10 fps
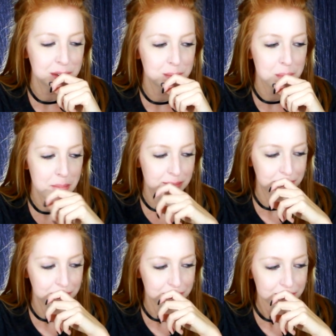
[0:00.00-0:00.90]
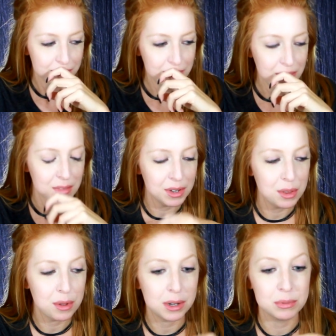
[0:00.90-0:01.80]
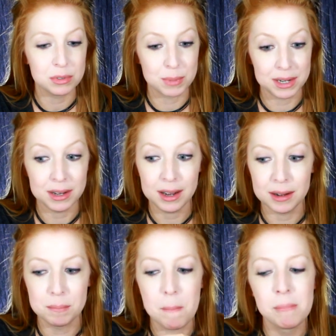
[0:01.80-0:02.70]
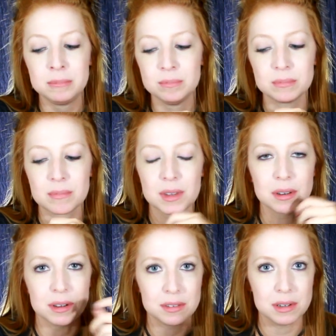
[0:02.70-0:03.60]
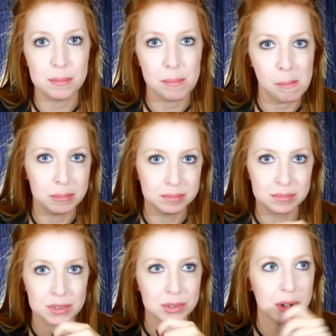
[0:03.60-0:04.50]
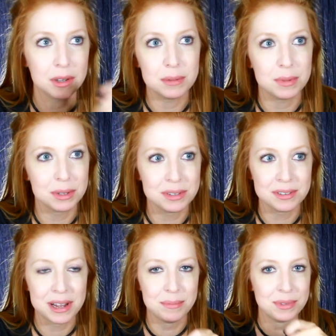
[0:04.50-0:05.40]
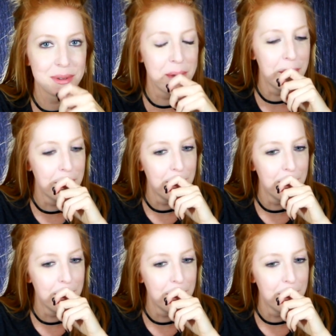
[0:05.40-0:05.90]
And he thought it was my dad cussing him and calling him all these names.